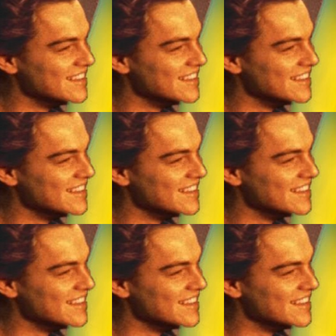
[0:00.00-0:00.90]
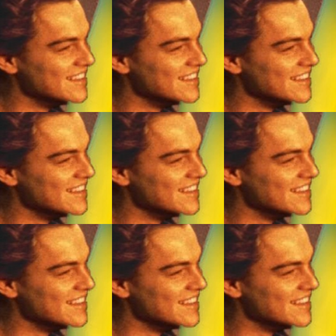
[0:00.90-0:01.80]

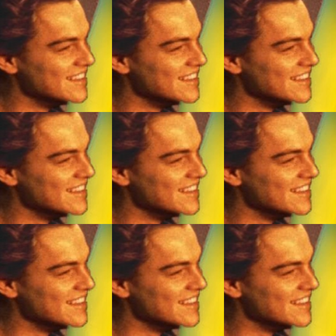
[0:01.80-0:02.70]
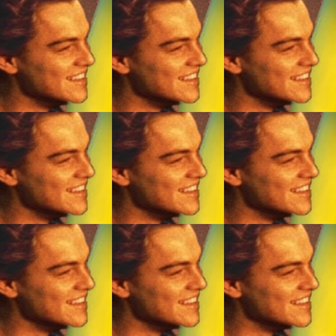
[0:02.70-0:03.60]

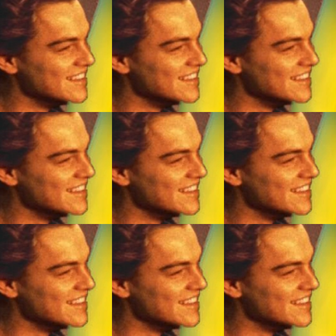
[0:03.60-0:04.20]
The face doesn't move, so there is nothing to read.